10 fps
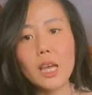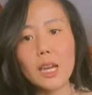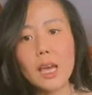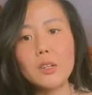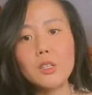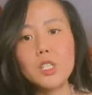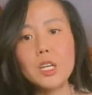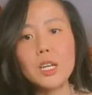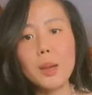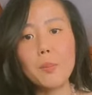that
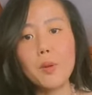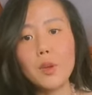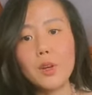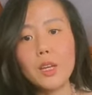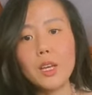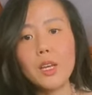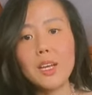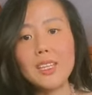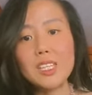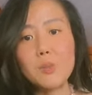energy, that
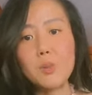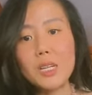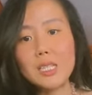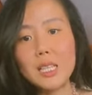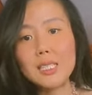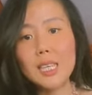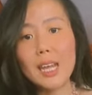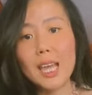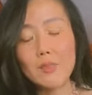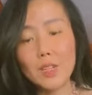purity, these bracelets that
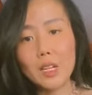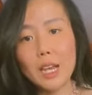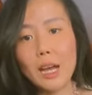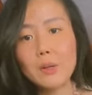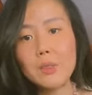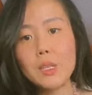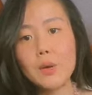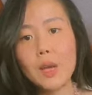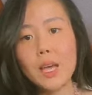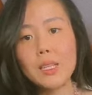I haven't announced,
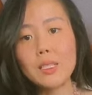okay?